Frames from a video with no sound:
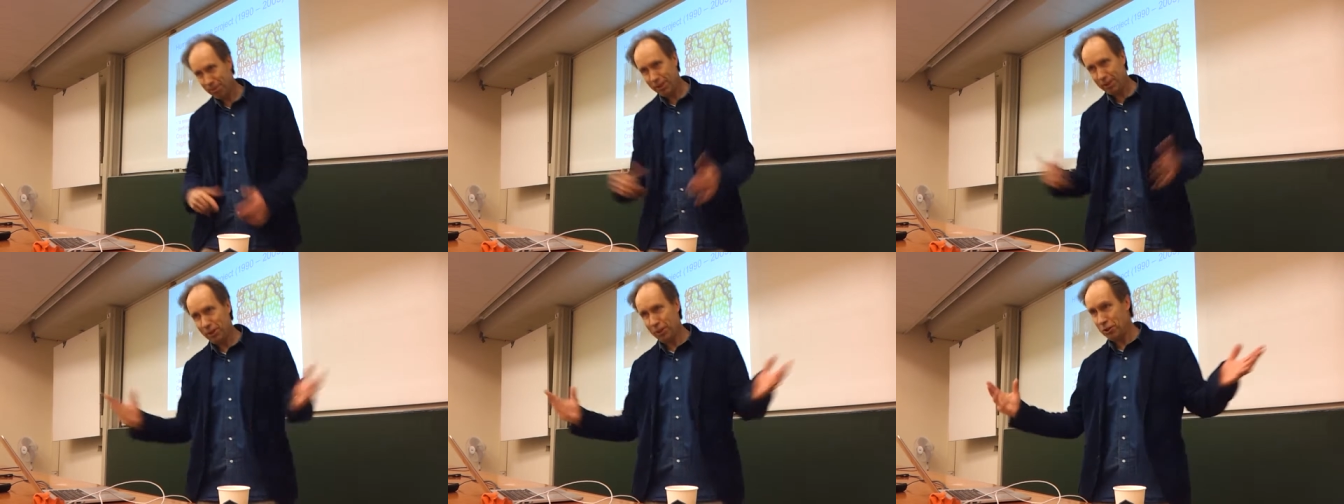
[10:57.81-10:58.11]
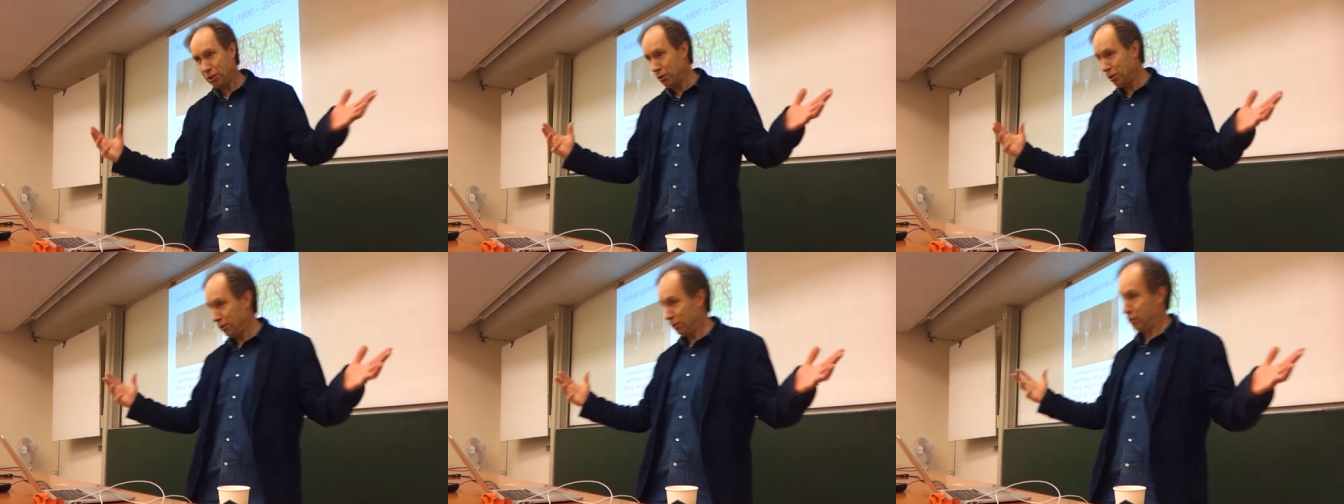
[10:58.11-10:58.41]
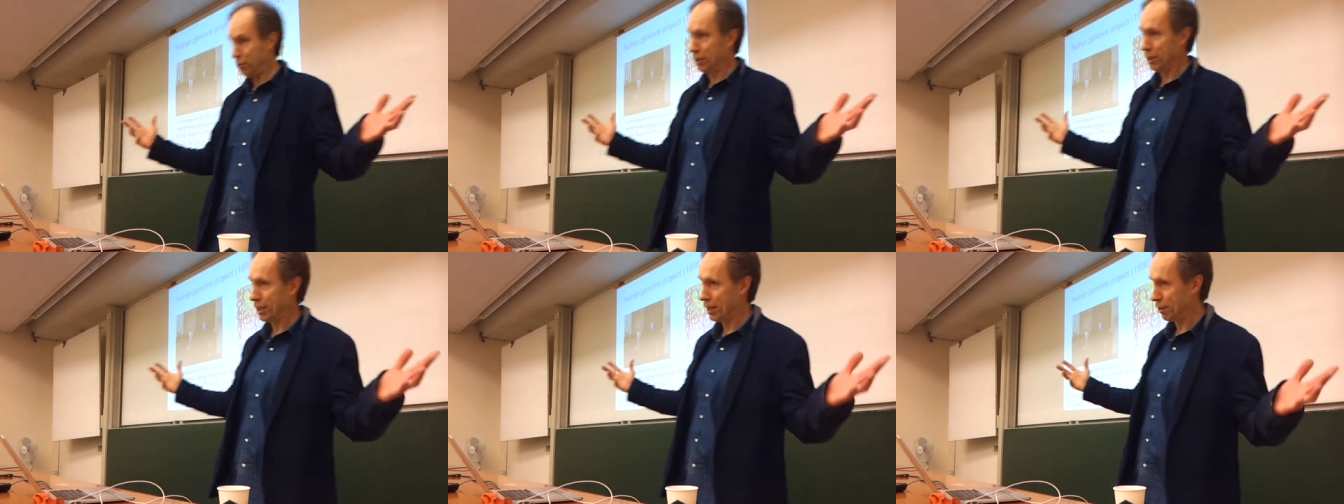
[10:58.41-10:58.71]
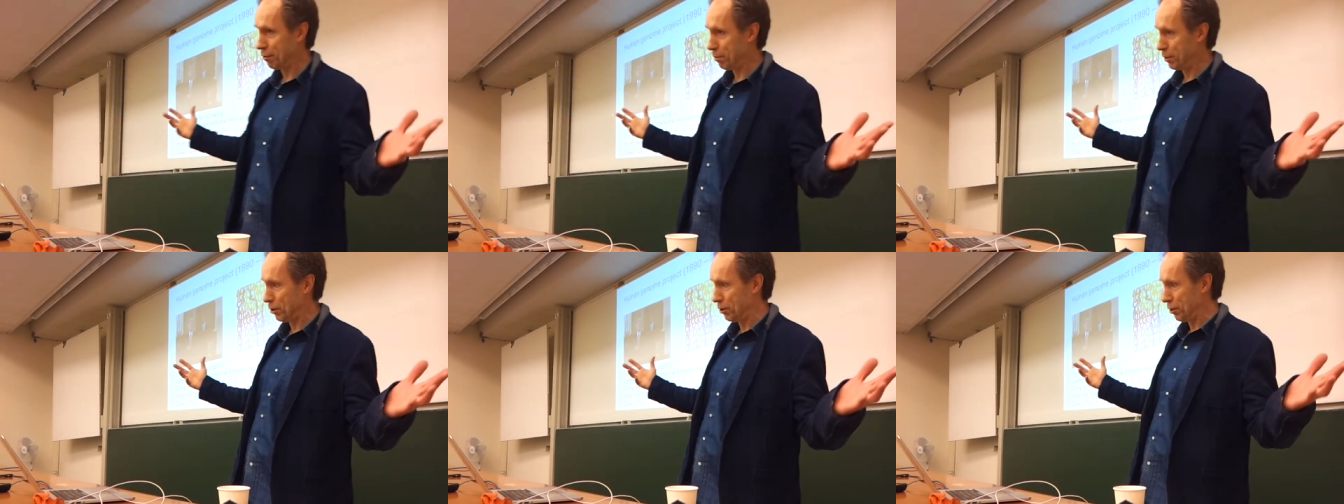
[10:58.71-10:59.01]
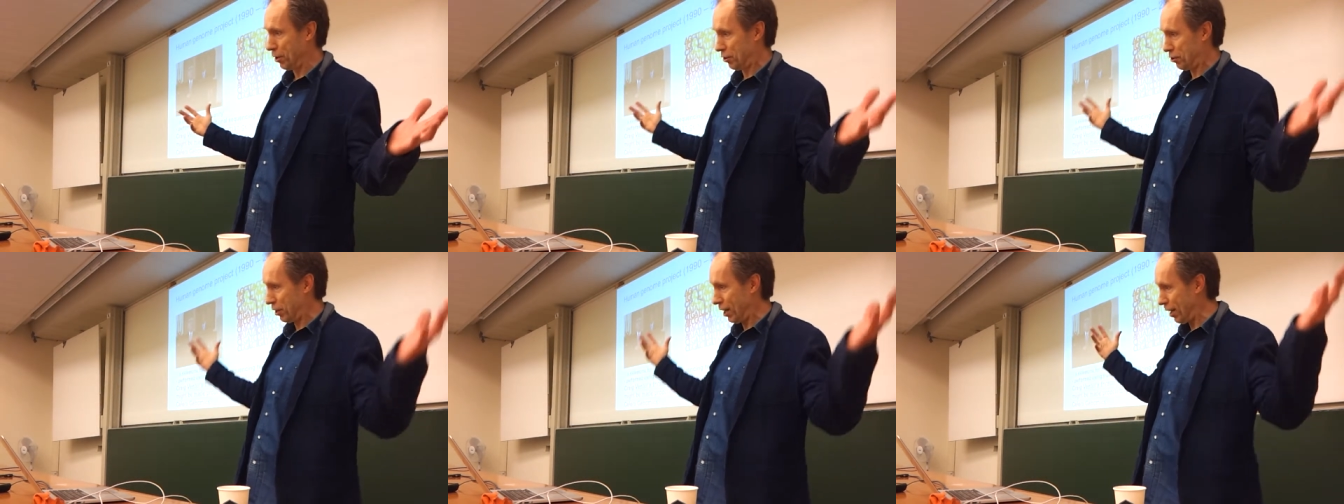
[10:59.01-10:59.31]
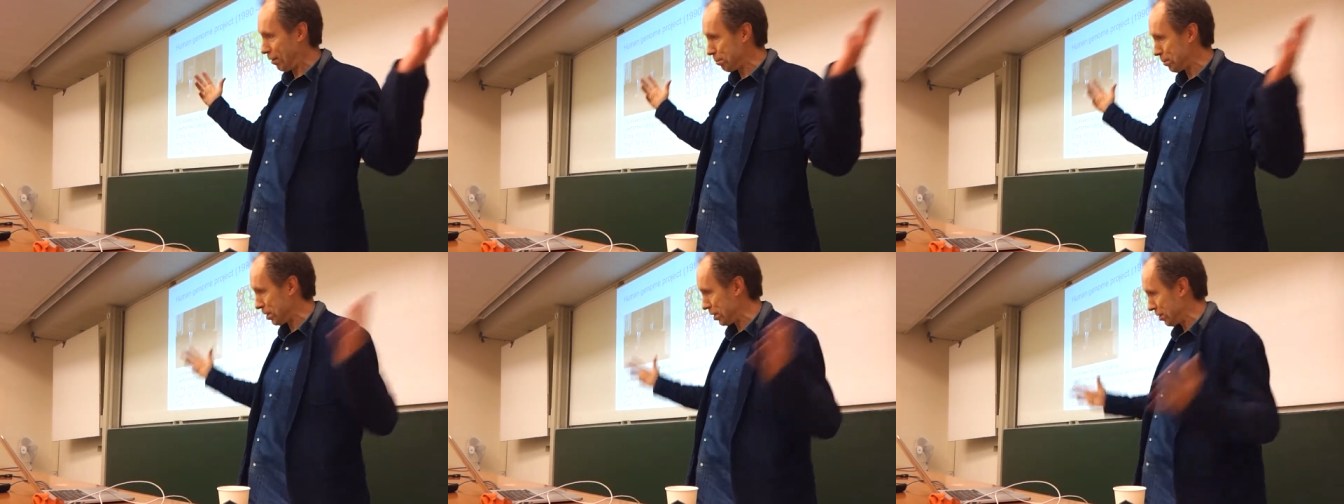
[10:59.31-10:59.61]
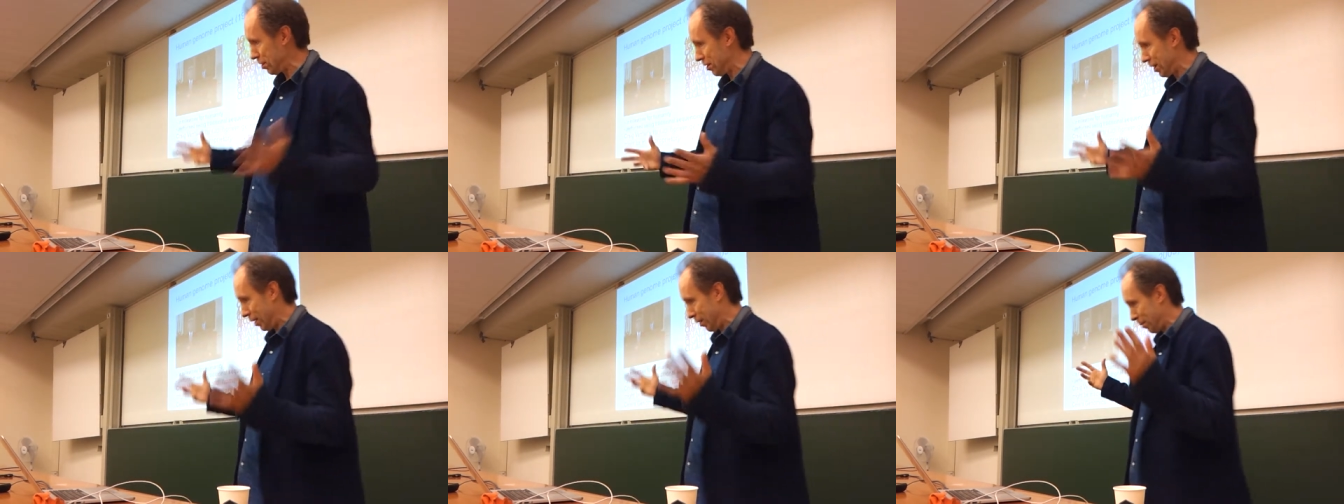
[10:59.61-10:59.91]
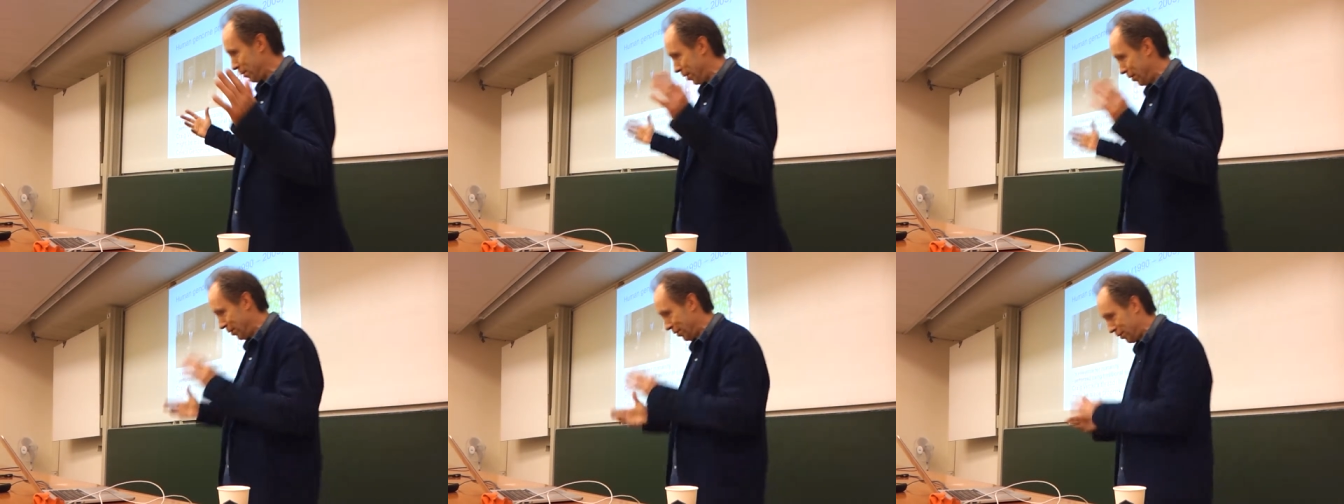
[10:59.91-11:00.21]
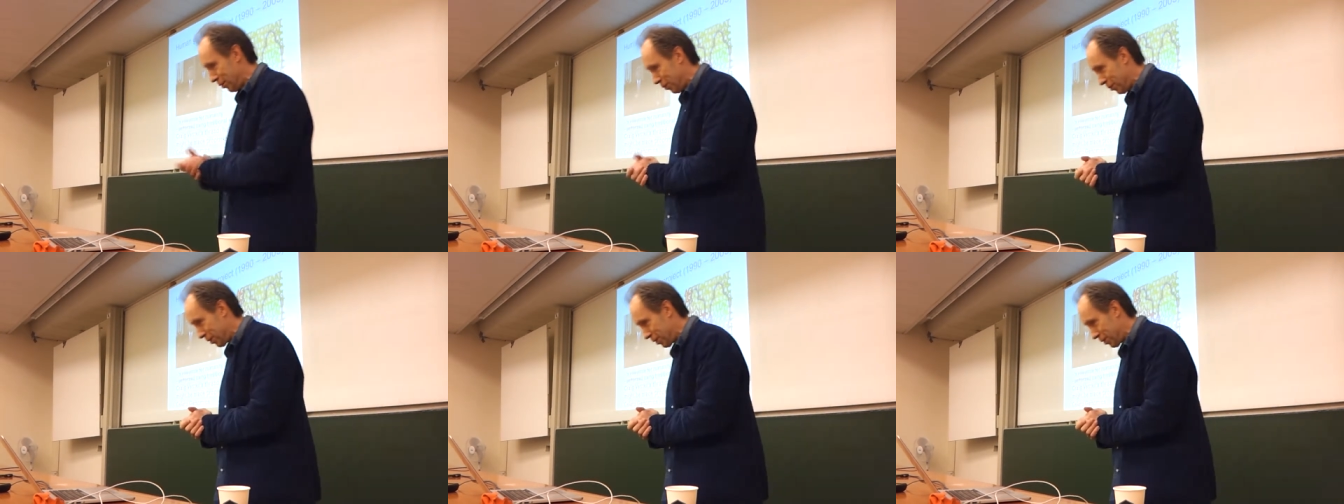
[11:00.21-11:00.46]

Because you, you didn't give me all those star positions, now I'm going to do